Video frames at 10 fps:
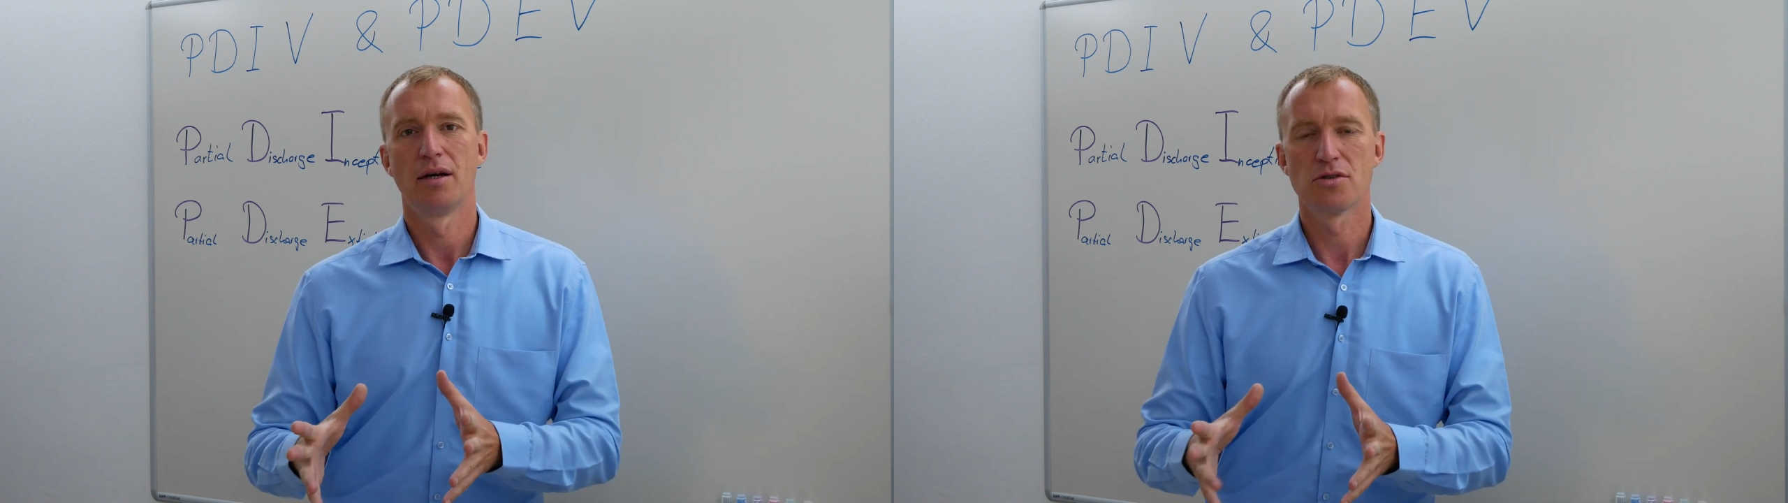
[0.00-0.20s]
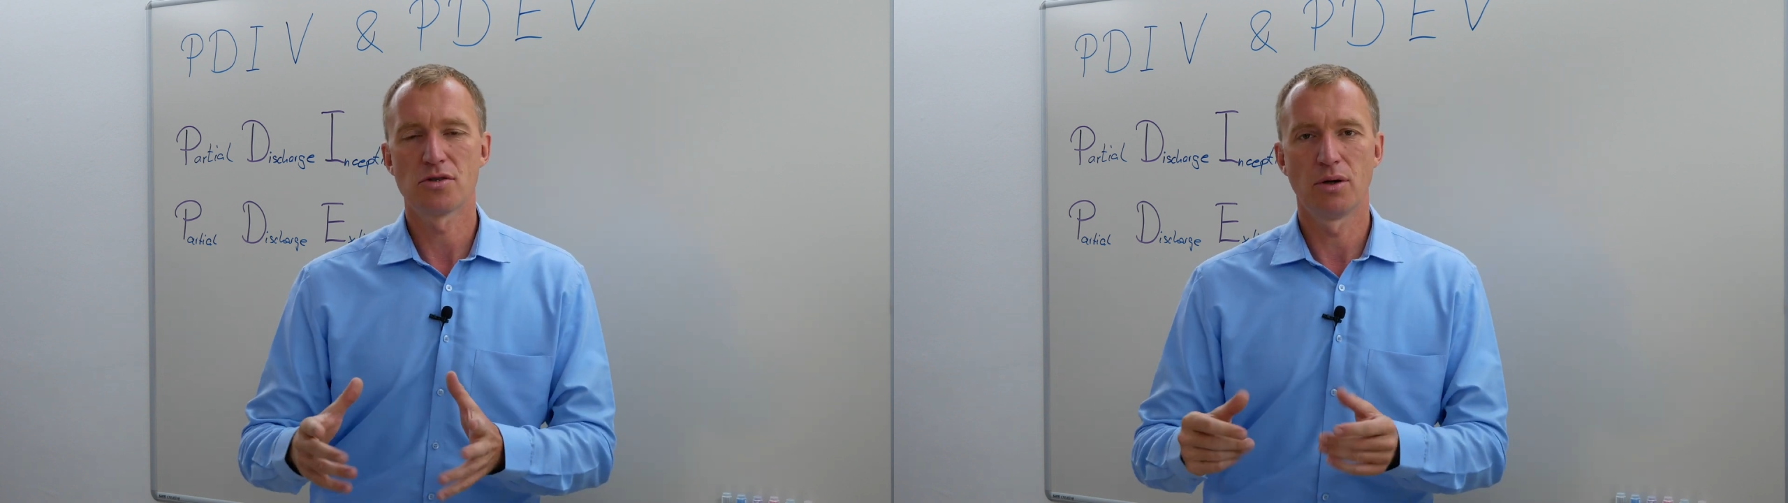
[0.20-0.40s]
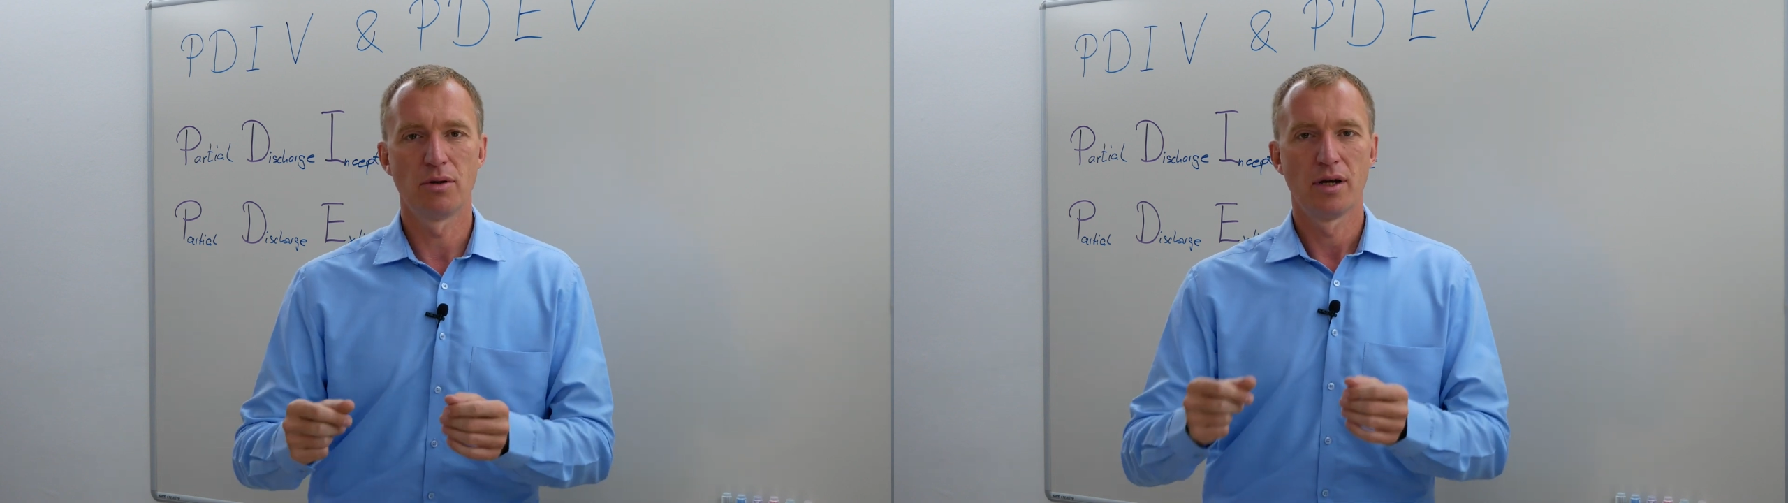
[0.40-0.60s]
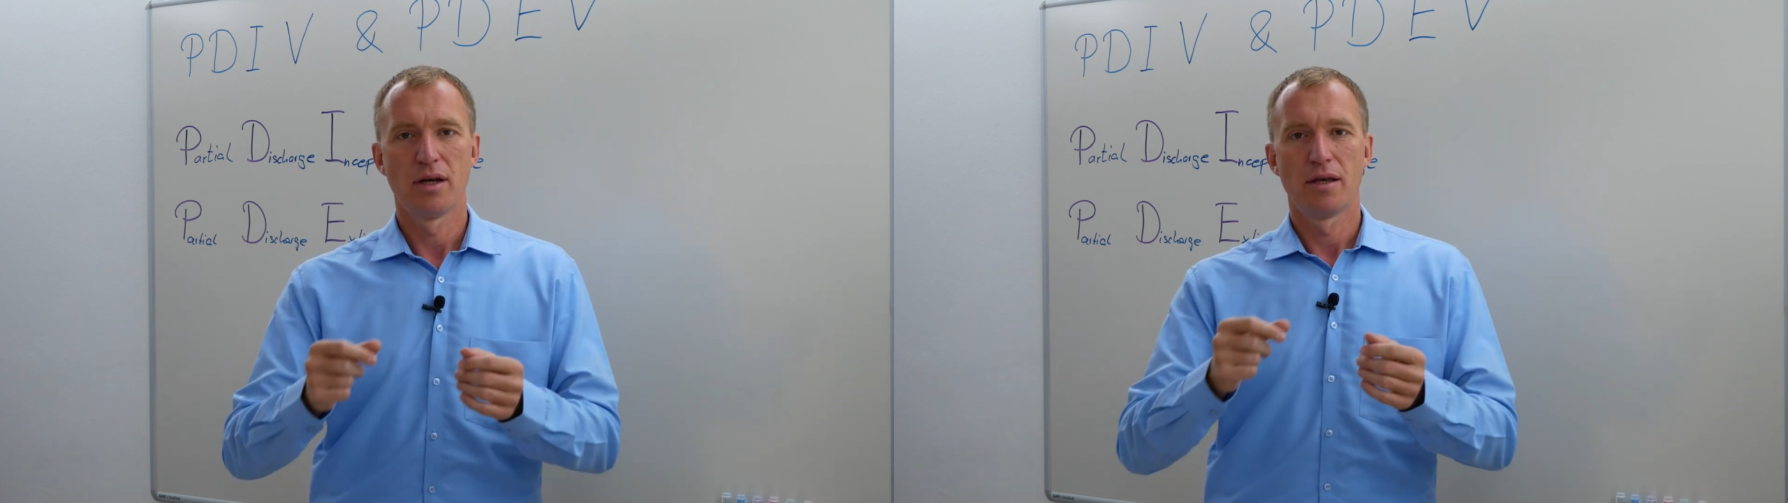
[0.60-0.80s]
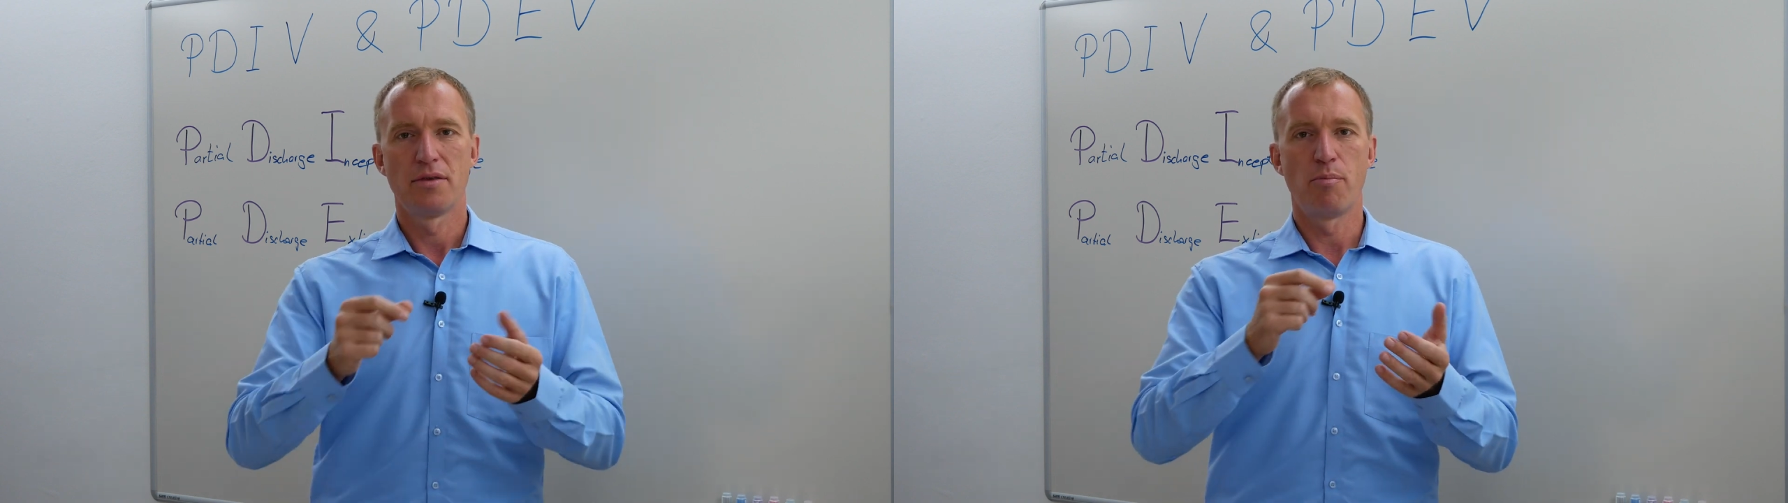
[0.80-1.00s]
So
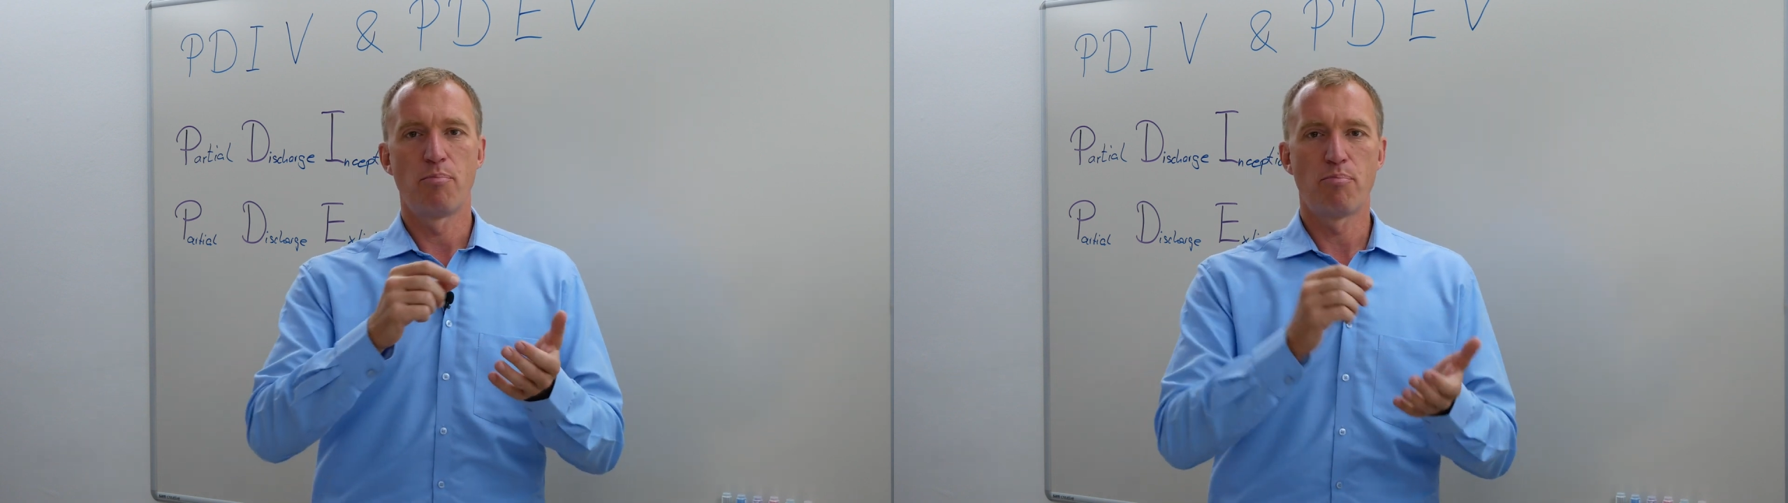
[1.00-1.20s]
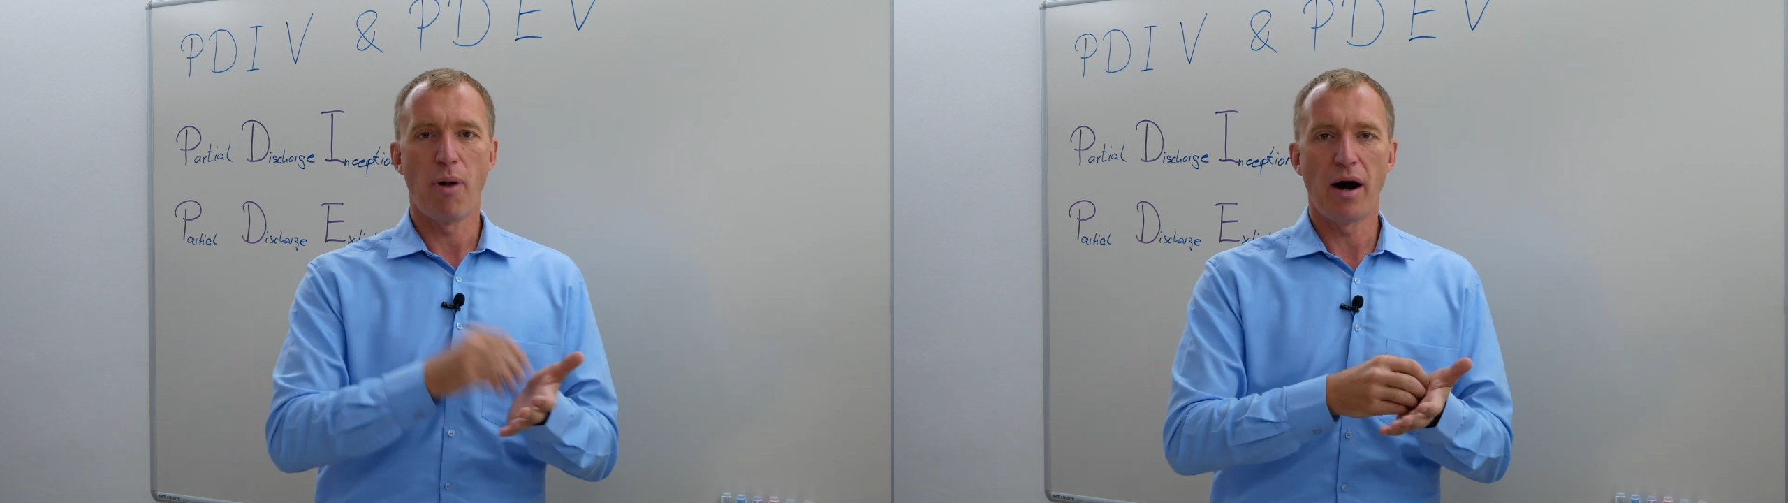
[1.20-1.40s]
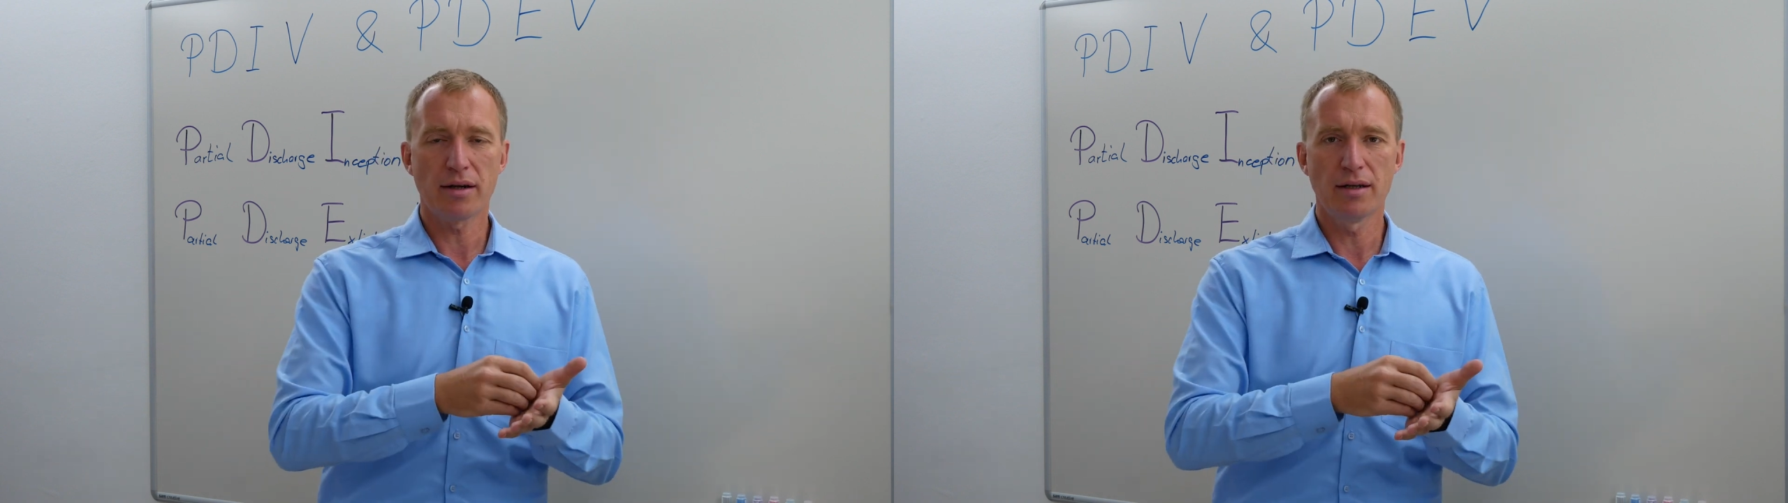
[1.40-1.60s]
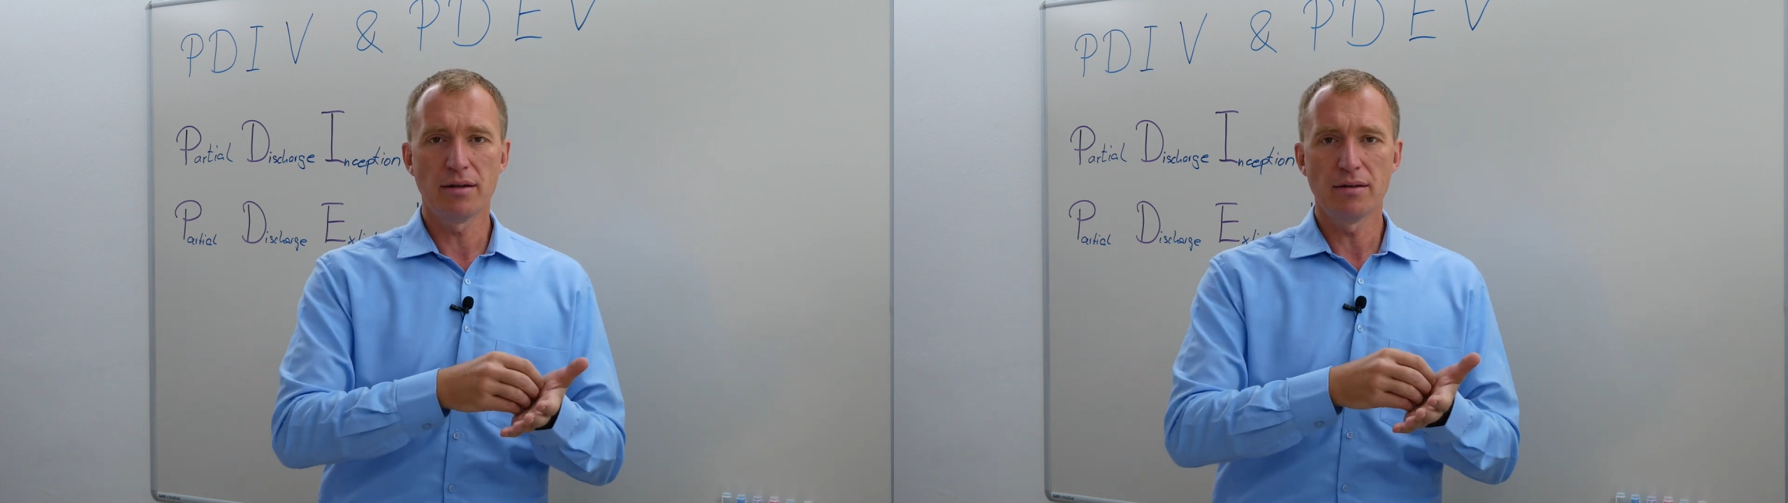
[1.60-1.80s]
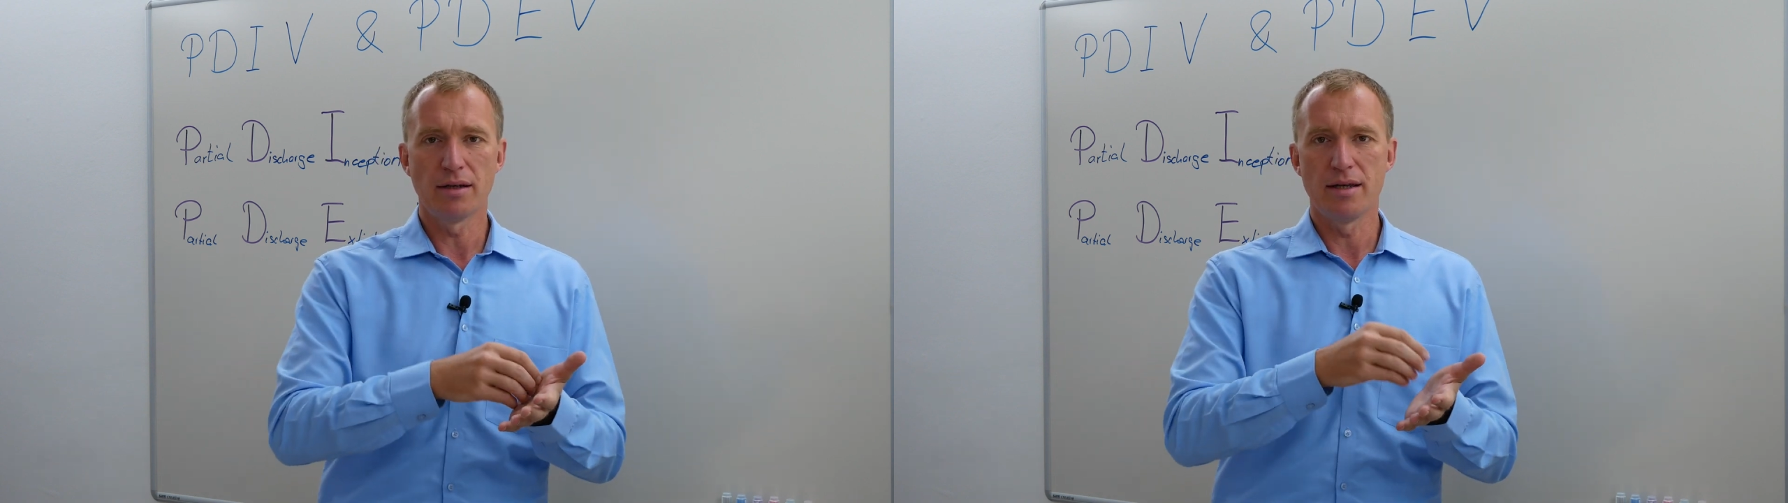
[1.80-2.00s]
the barking